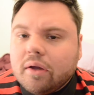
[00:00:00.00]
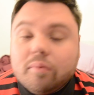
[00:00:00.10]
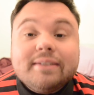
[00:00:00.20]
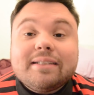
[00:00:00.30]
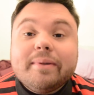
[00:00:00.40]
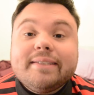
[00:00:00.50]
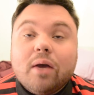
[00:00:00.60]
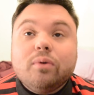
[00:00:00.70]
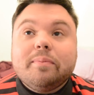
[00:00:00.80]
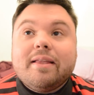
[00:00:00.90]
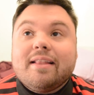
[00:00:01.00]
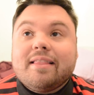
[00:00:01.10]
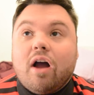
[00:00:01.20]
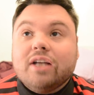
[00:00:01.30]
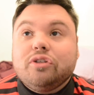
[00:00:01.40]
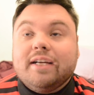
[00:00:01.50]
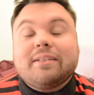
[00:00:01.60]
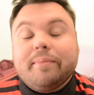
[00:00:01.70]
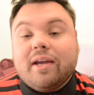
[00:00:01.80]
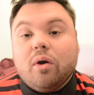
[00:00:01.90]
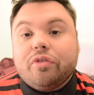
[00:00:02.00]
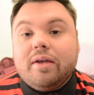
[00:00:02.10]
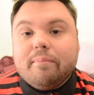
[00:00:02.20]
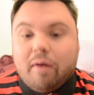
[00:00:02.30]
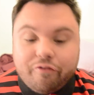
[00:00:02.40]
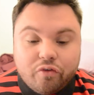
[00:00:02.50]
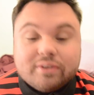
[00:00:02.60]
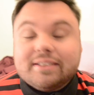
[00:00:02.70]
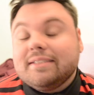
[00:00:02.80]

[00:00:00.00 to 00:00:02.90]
when someone tells me that I should get something healthy my first